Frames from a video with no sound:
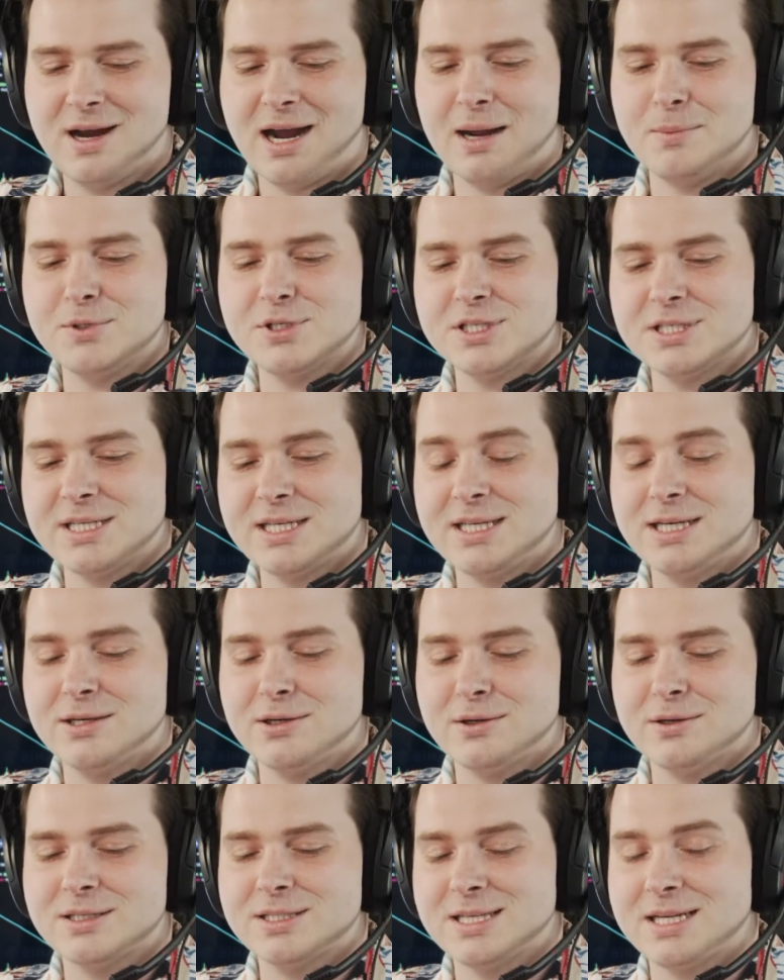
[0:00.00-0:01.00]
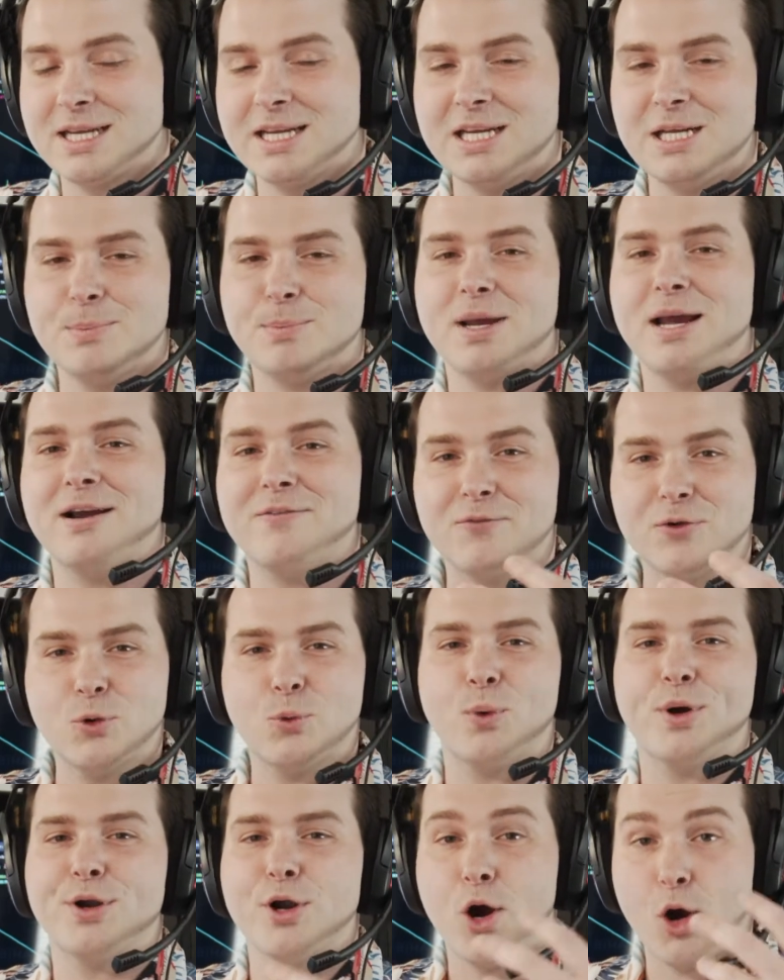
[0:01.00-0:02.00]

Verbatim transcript: I'm just here to keep everyone